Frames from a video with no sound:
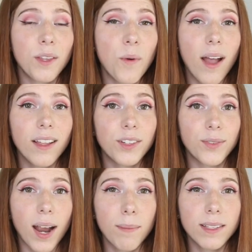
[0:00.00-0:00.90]
In the wild,
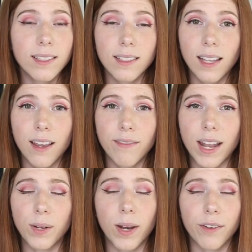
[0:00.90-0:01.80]
rabbits live
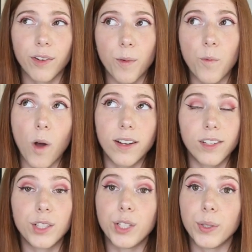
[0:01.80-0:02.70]
anywhere from one
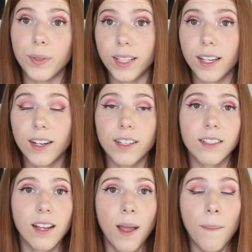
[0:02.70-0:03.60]
to two
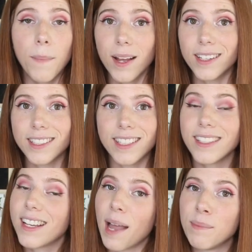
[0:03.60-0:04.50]
years, but
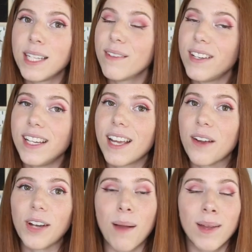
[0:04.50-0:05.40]
in captivity,
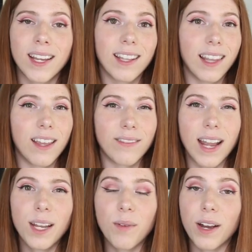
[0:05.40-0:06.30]
a rabbit can live
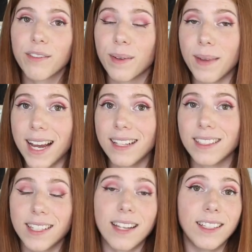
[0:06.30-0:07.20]
anywhere from eight
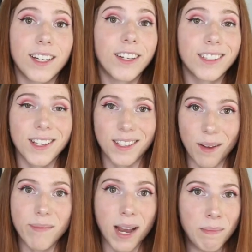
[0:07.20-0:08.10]
to 10 years,
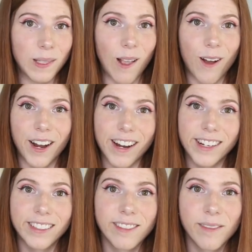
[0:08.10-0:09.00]
sometimes longer.